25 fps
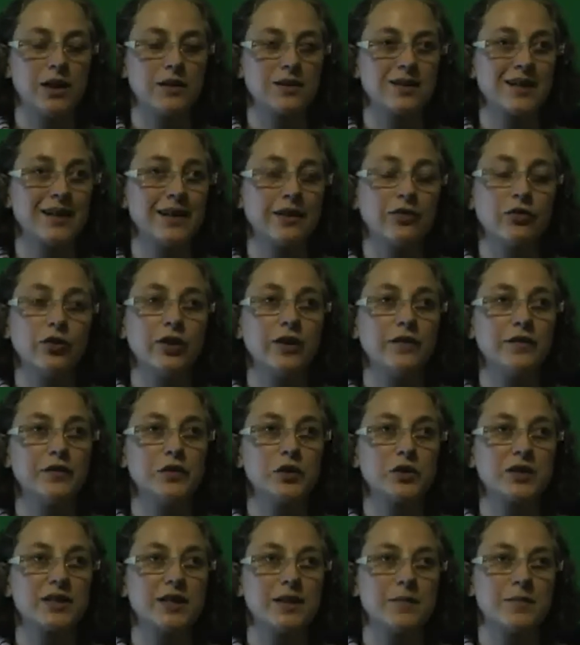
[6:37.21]
I'd take three or
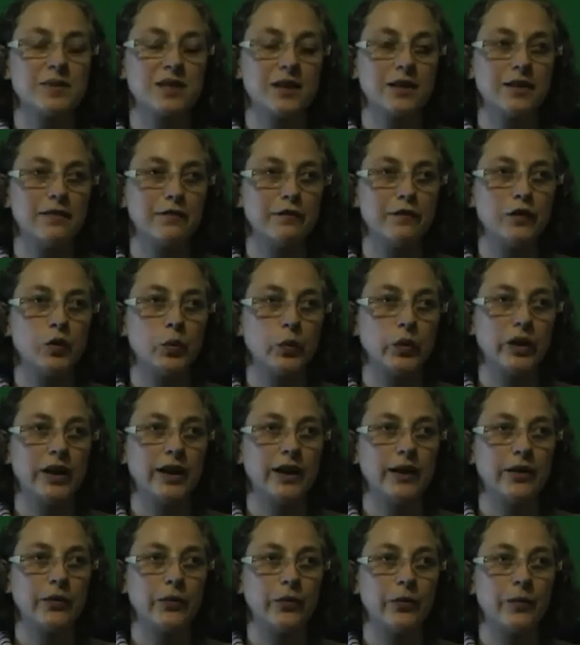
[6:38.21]
four steps and then fall
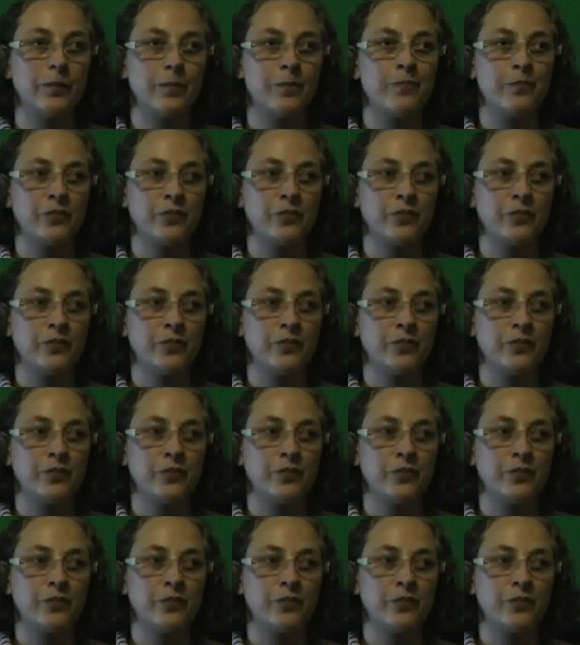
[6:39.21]
down.